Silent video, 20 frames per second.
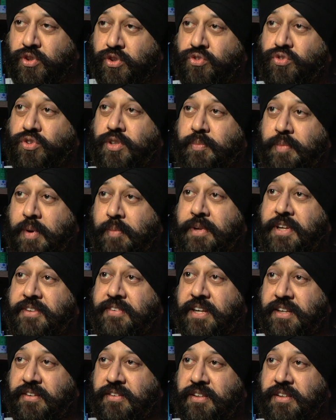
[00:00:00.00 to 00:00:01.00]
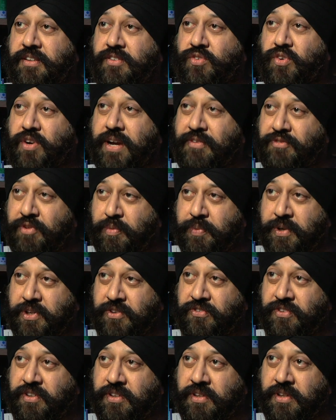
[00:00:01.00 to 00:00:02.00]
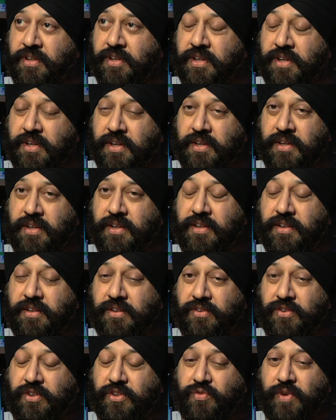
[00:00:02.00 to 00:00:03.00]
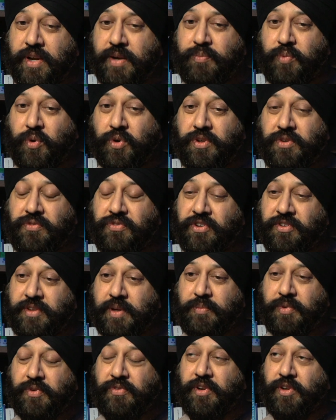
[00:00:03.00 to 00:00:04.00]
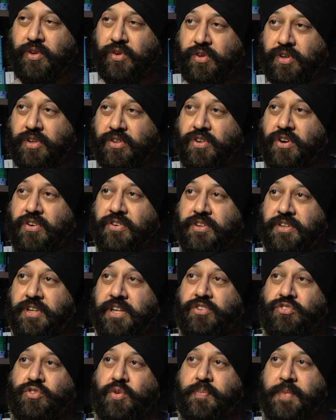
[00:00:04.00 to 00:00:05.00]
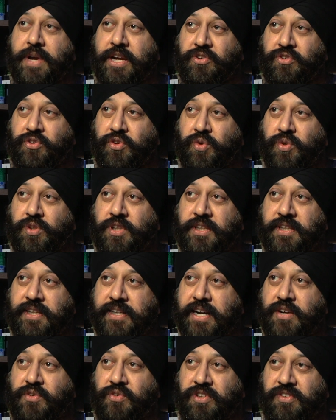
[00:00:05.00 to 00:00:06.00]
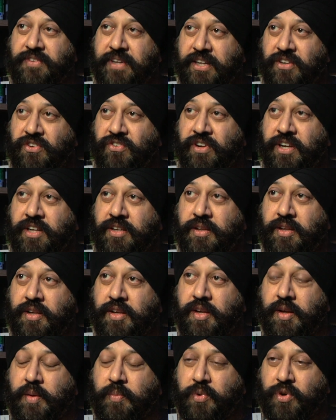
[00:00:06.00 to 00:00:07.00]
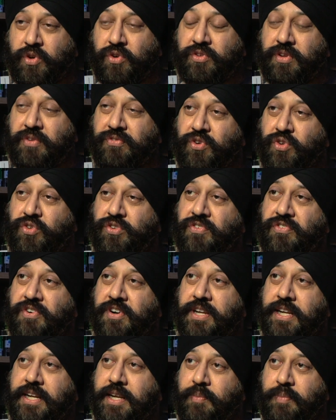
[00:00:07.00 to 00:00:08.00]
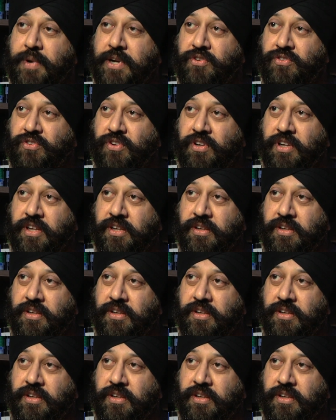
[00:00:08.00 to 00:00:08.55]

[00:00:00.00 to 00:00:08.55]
goes to the public sector, for every person. So it's very important, for example, for local authorities to make sure that the count is accurate because their future funding depends on